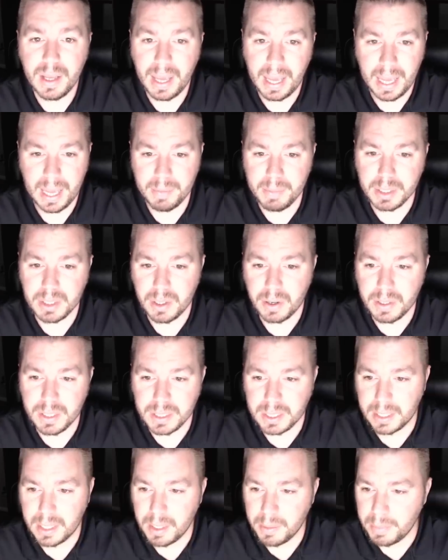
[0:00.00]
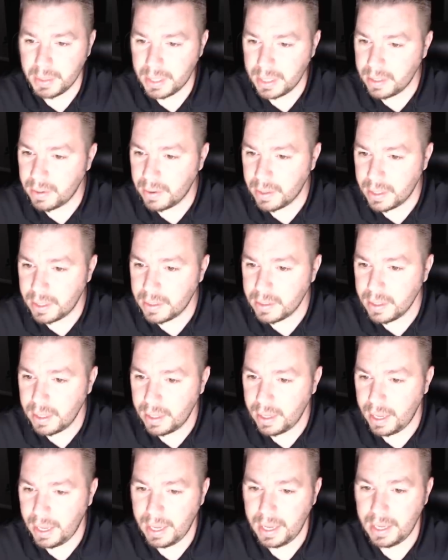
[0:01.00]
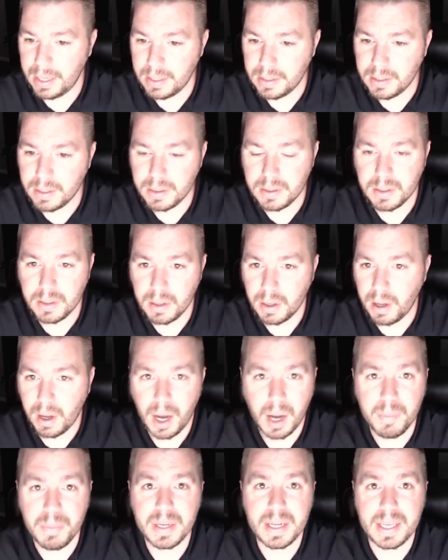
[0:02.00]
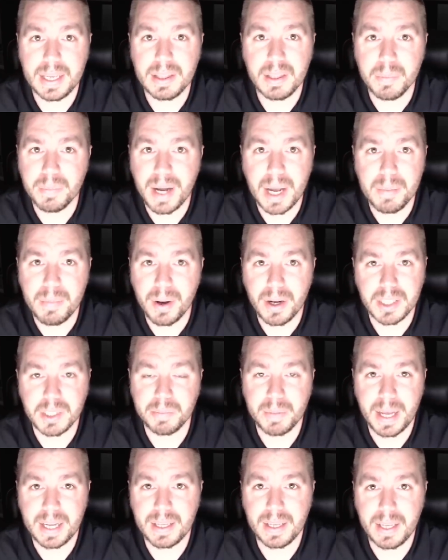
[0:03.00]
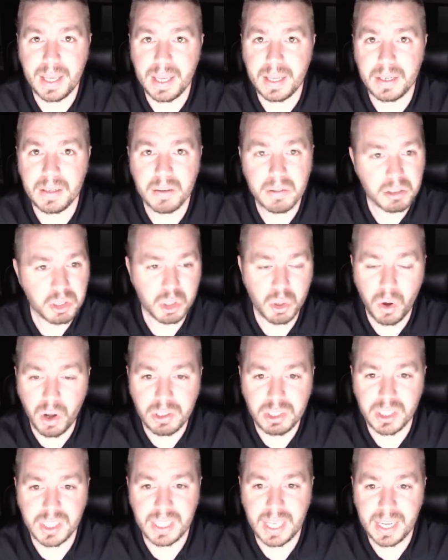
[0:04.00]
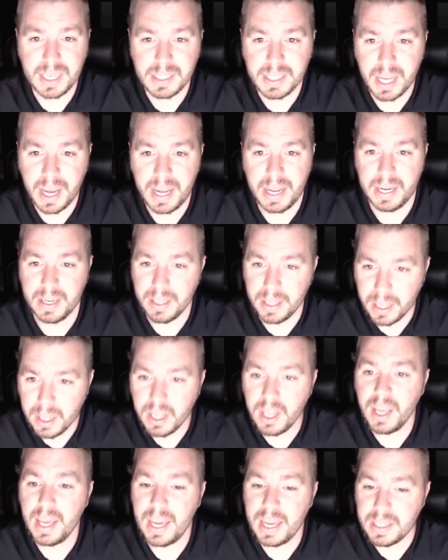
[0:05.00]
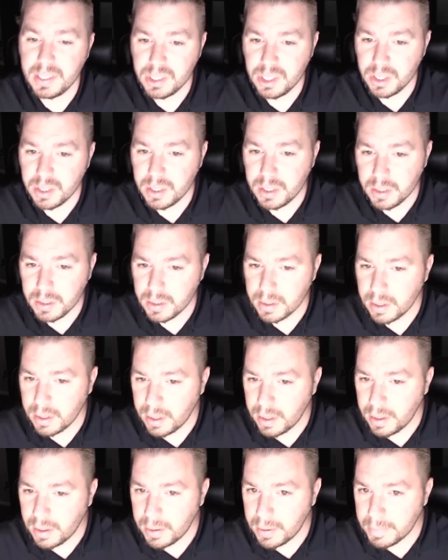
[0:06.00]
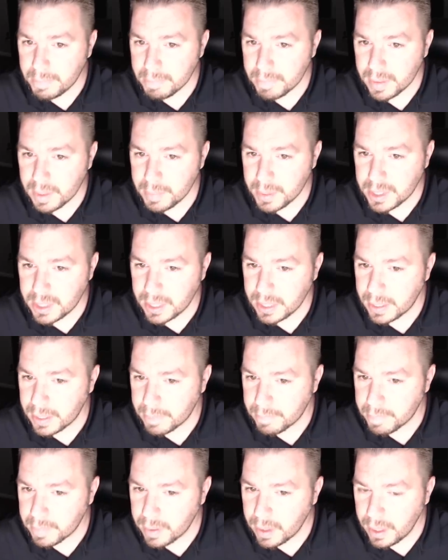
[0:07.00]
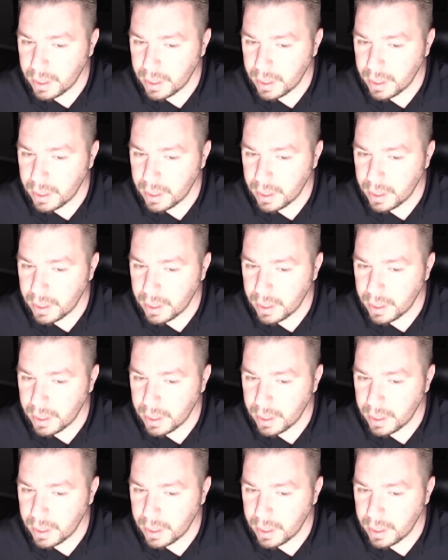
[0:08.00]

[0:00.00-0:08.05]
Amazon isn't coming in on it, and I'm going to get the buy box back again. So I'll just hang tight. It took, um, let me see here.